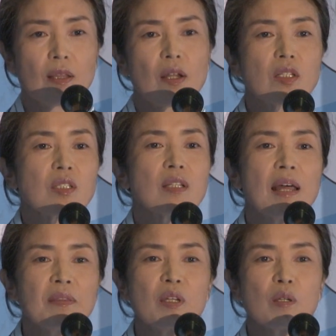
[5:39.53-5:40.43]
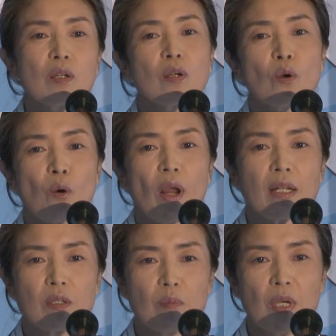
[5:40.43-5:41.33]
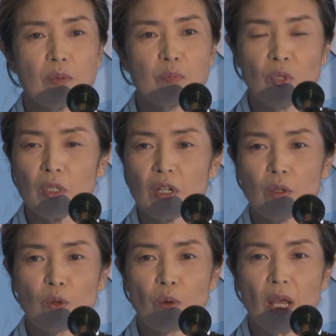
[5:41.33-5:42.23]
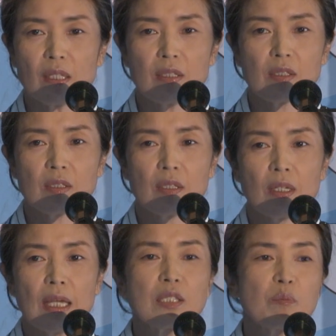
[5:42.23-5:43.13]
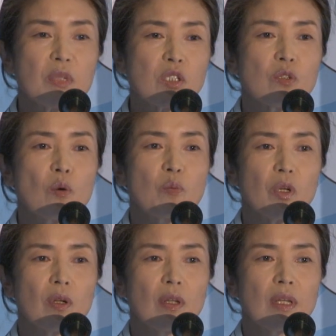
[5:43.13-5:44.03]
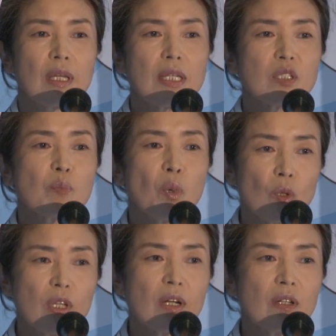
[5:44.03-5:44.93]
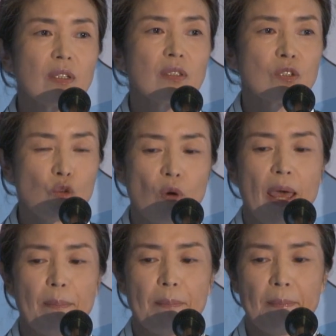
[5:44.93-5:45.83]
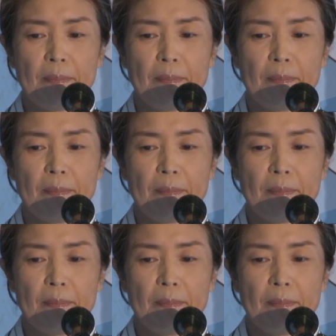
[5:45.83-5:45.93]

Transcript: There's nothing correct about political correctness. It's a misnomer. It's a political crap.